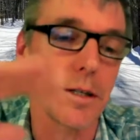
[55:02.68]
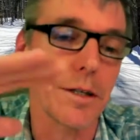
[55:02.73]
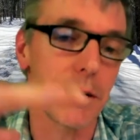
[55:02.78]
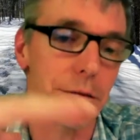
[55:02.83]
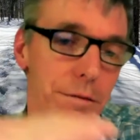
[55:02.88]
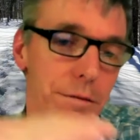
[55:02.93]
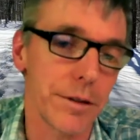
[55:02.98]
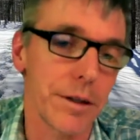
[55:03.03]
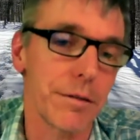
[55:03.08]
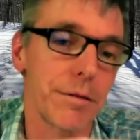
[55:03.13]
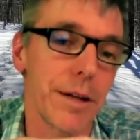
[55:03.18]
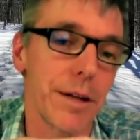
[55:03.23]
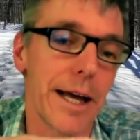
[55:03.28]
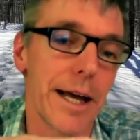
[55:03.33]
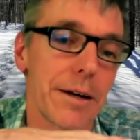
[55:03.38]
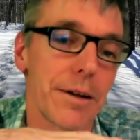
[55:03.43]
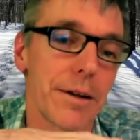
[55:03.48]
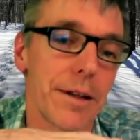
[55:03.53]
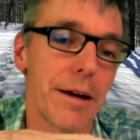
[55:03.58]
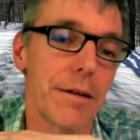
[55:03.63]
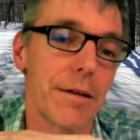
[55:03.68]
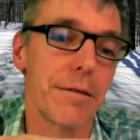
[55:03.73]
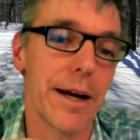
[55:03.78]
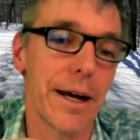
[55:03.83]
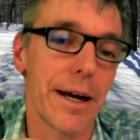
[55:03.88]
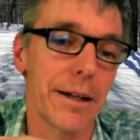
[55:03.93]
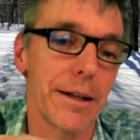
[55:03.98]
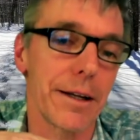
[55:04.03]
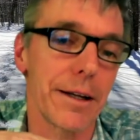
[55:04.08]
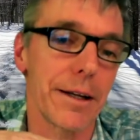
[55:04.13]
is, the, the flatter that
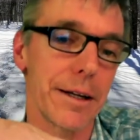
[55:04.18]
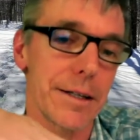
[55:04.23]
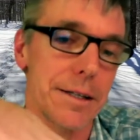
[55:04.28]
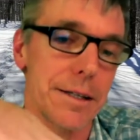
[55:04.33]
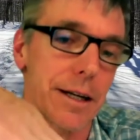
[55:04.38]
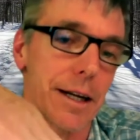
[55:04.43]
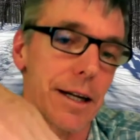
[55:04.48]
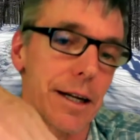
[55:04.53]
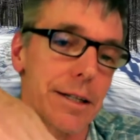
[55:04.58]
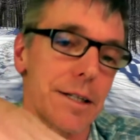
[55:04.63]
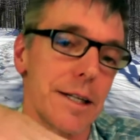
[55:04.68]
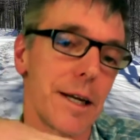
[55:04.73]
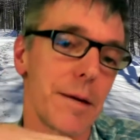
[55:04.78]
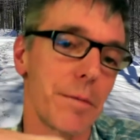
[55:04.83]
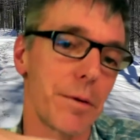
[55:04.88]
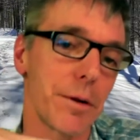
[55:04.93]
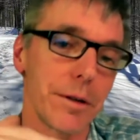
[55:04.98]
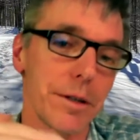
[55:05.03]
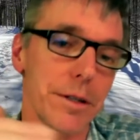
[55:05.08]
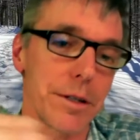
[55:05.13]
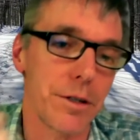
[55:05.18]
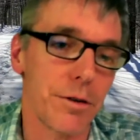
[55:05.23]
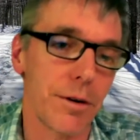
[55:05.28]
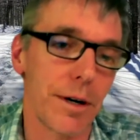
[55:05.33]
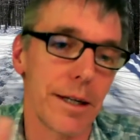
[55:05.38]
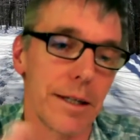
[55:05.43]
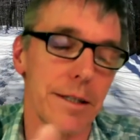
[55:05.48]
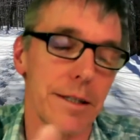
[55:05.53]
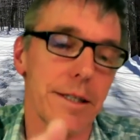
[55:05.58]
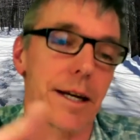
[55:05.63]
valley, and as it gets steeper, it
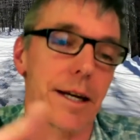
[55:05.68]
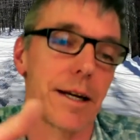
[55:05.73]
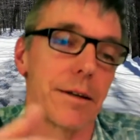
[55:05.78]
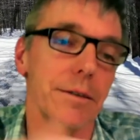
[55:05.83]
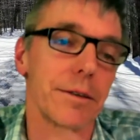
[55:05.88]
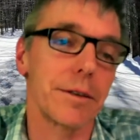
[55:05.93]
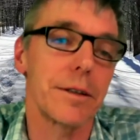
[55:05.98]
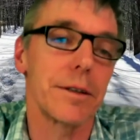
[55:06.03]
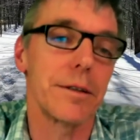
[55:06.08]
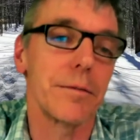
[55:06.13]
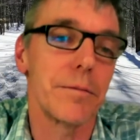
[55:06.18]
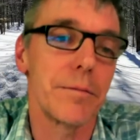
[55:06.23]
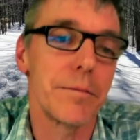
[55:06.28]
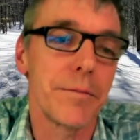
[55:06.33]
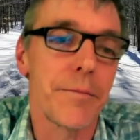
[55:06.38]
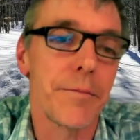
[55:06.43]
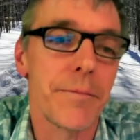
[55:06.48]
straightens out. So,